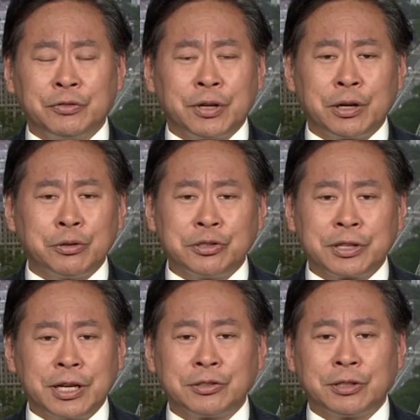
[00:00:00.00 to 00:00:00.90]
If I were his
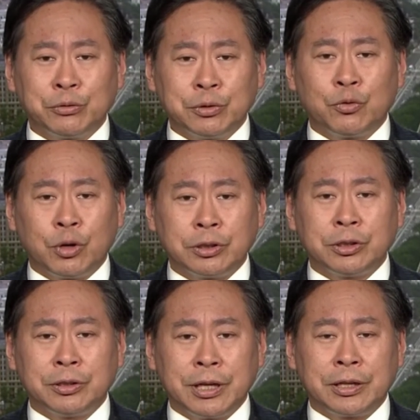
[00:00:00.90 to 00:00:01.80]
counsel, I would have
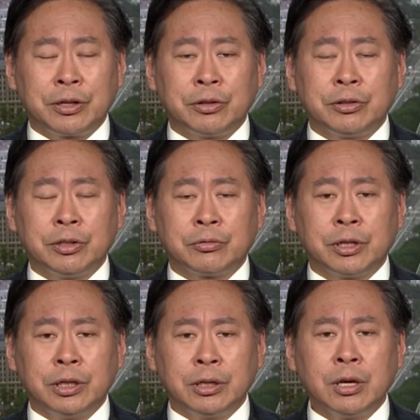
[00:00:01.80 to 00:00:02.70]
wanted that guarantee in
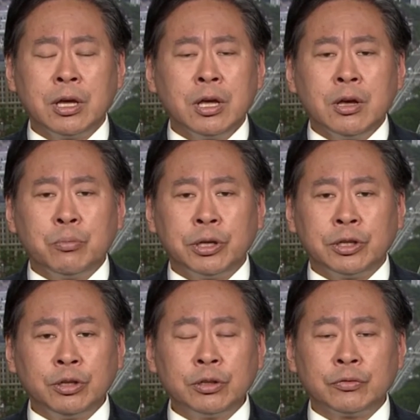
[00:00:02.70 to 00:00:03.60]
writing. But
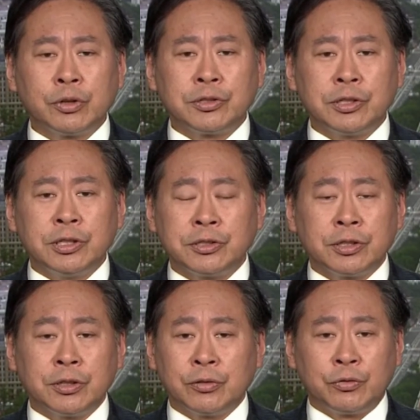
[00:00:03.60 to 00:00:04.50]
the universe is
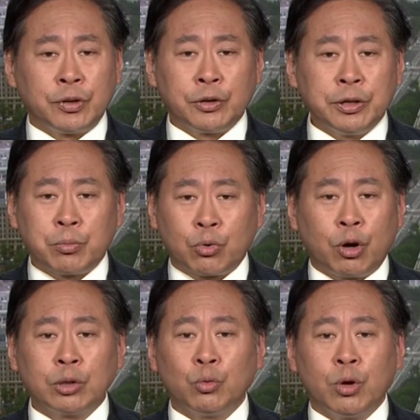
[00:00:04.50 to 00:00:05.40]
a very
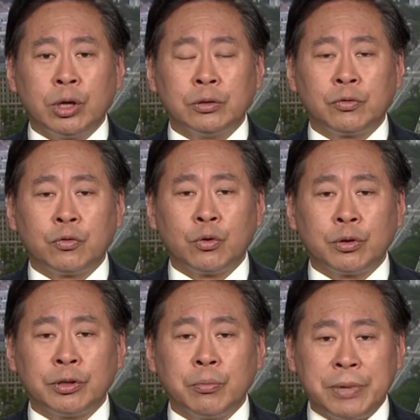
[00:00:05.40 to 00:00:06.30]
broad one
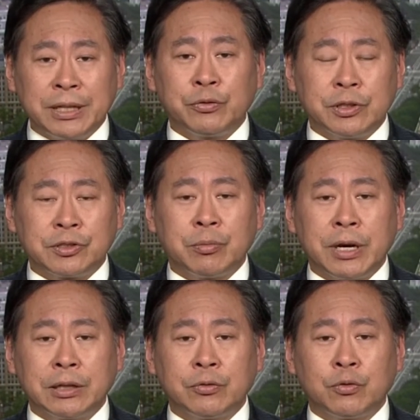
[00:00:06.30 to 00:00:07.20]
for the benefits to
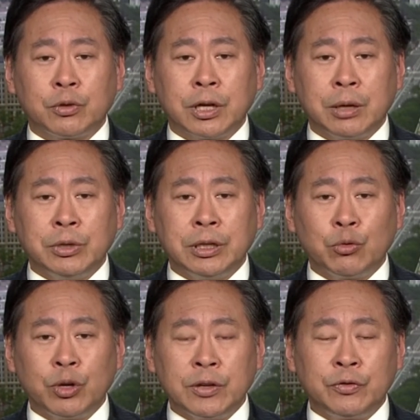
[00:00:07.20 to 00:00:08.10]
Manafort. I mean,
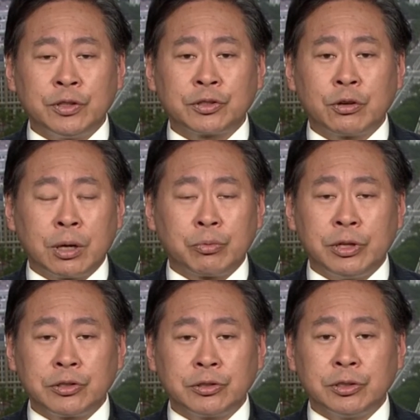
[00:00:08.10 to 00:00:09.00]
if his
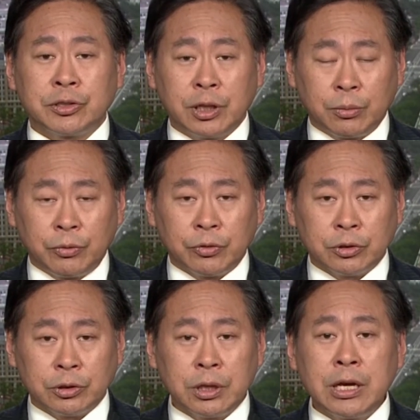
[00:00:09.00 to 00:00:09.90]
cooperation is
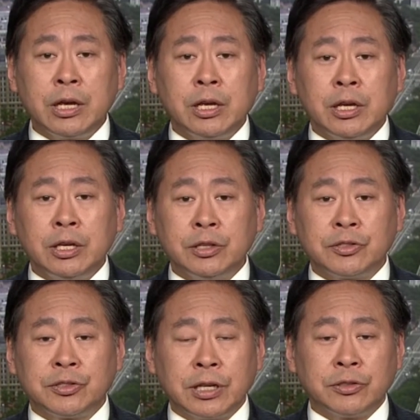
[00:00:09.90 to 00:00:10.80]
helpful,
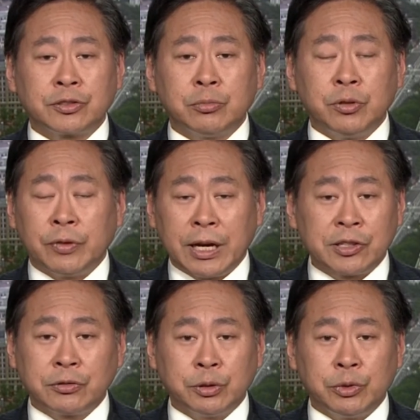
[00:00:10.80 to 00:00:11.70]
his sentence could be
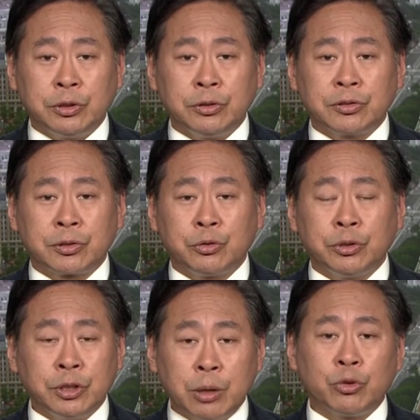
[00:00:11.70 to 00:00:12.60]
vastly reduced through
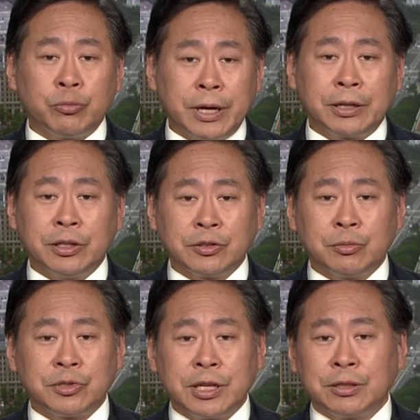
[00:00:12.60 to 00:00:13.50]
a number of
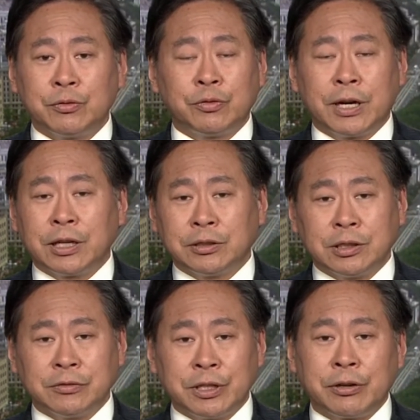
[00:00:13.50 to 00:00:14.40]
mechanisms. They can file
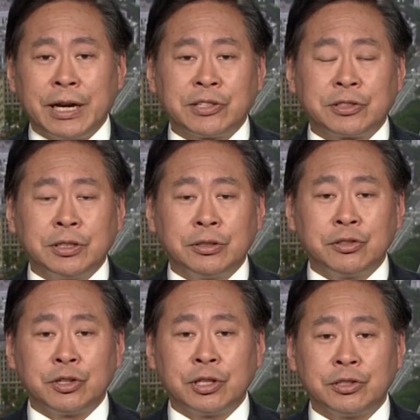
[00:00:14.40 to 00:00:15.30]
a letter asking
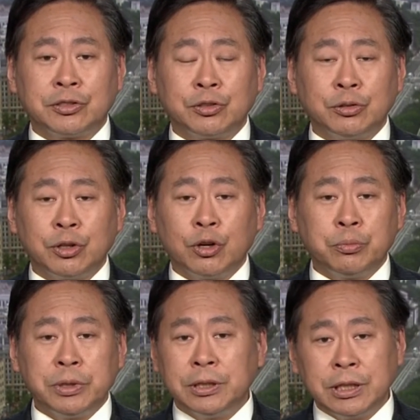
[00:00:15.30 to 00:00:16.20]
the judge to go
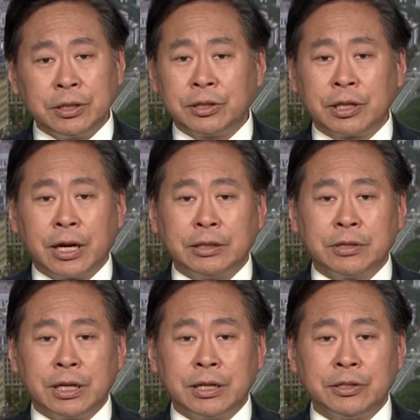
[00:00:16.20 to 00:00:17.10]
beneath the
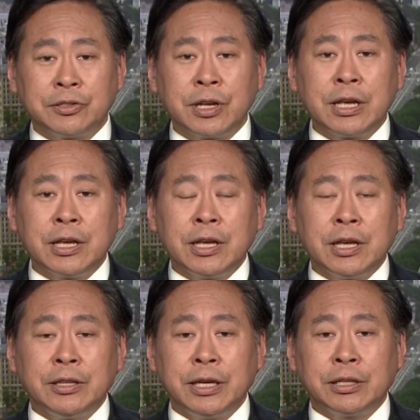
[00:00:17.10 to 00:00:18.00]
guidelines.
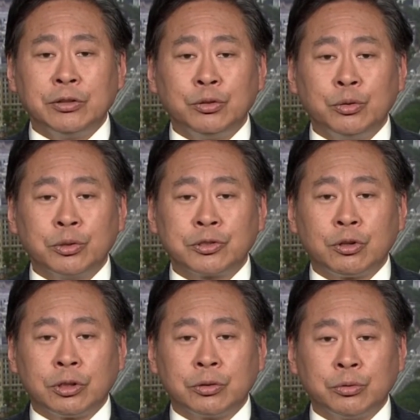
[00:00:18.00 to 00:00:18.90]
They can do what's
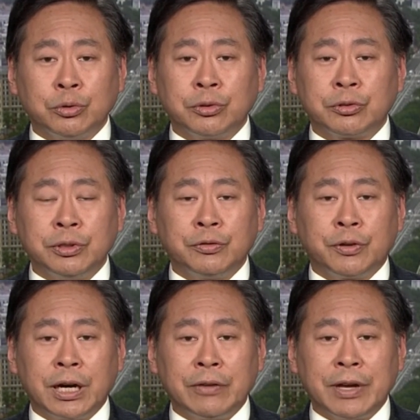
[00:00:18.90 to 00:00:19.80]
called a Rule
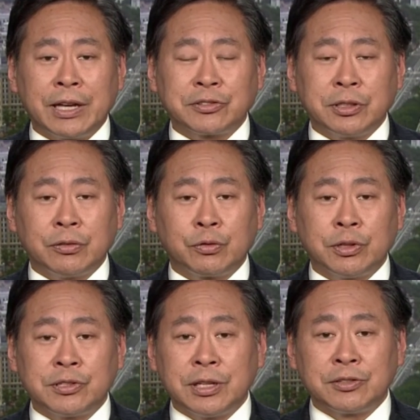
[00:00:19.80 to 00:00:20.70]
35, asking for
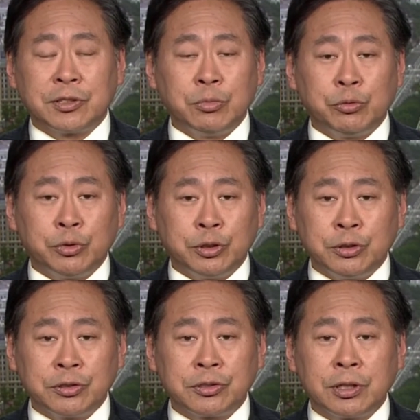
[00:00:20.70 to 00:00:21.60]
the sentence to be
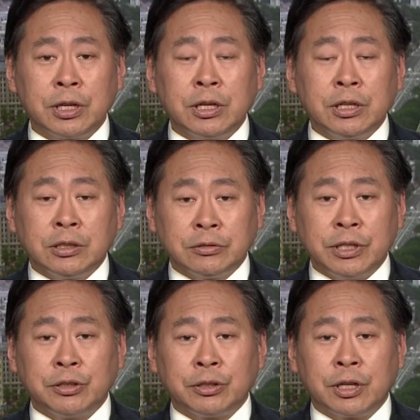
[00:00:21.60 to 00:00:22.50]
reduced
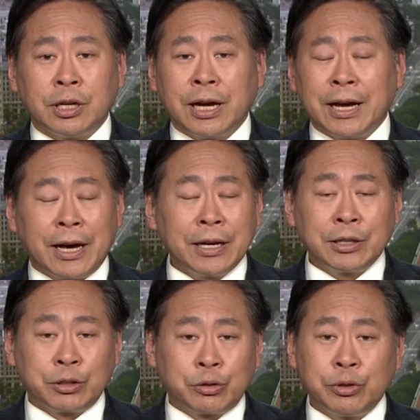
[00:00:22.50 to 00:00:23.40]
later. I
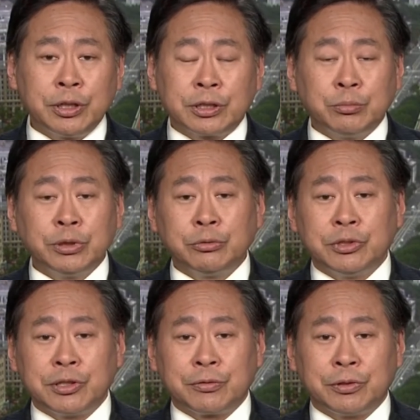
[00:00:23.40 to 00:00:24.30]
agree completely
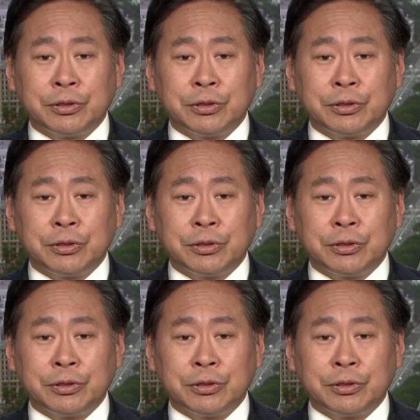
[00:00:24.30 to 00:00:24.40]
with Jeffrey.